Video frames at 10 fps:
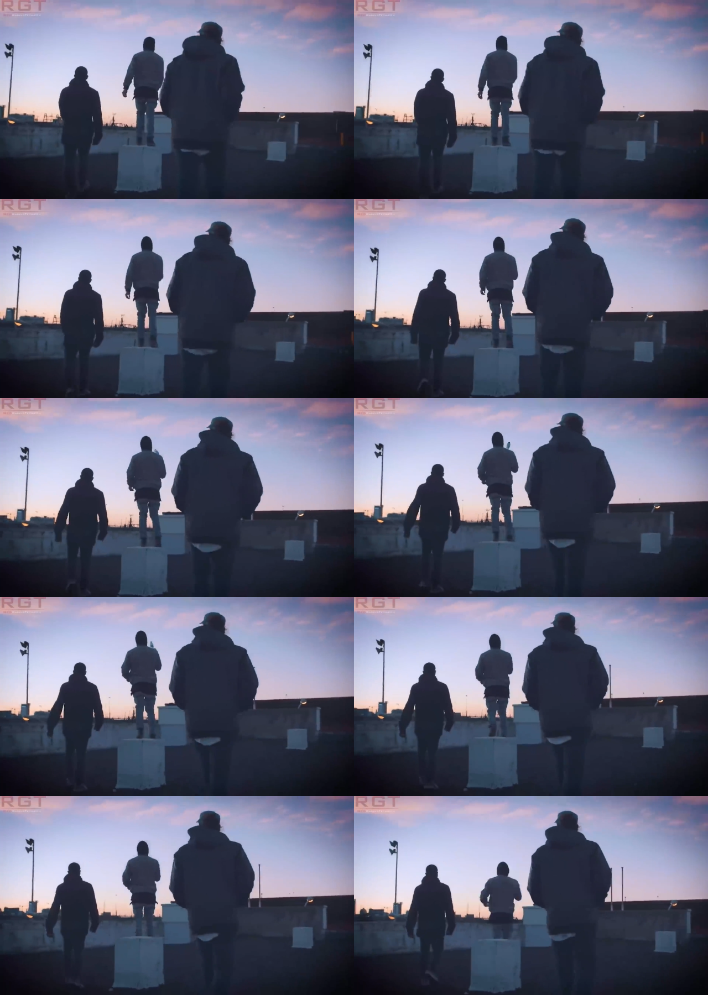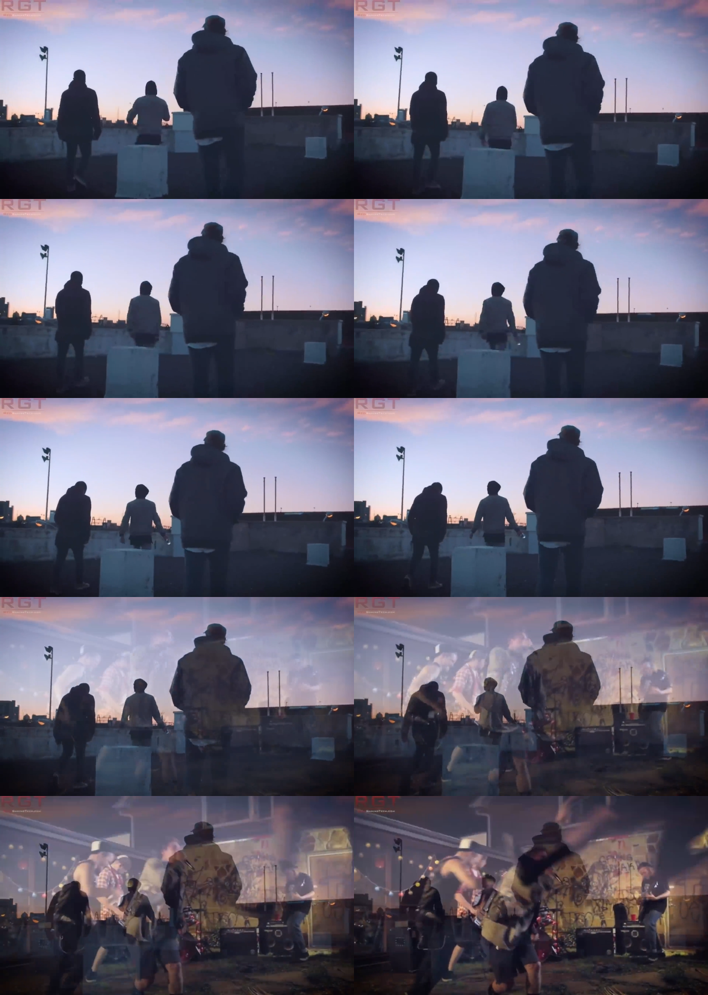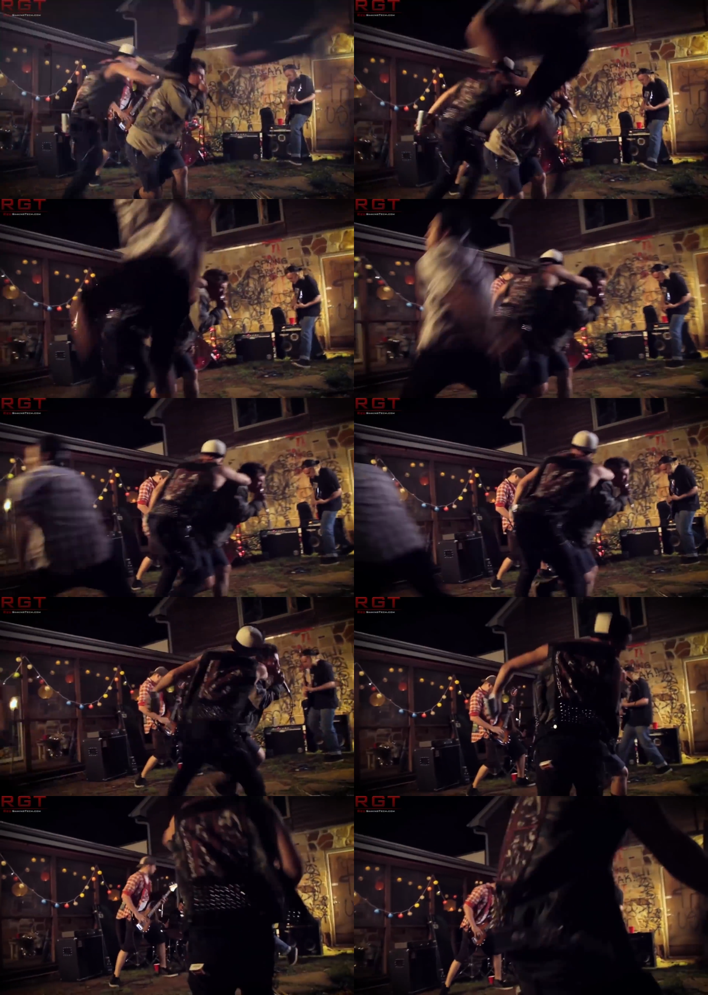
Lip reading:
[unreadable: no face in view]